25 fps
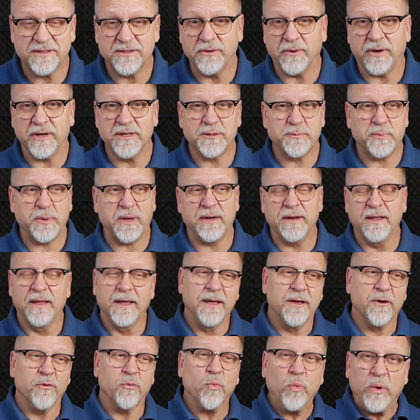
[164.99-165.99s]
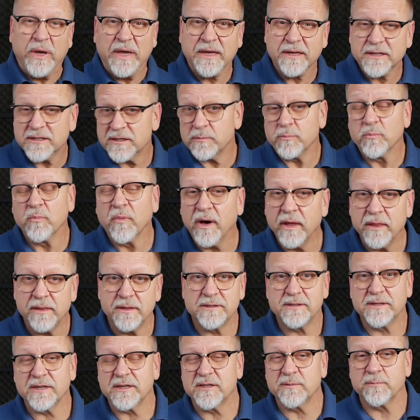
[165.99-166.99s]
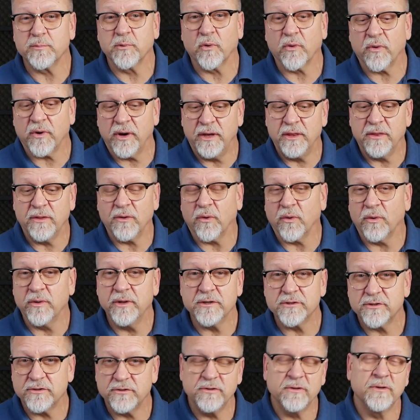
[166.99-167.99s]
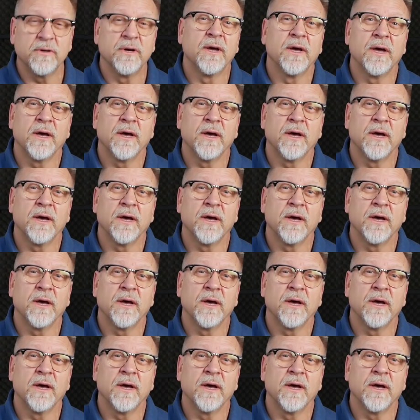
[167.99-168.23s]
I spent weeks, months exploring the whole issue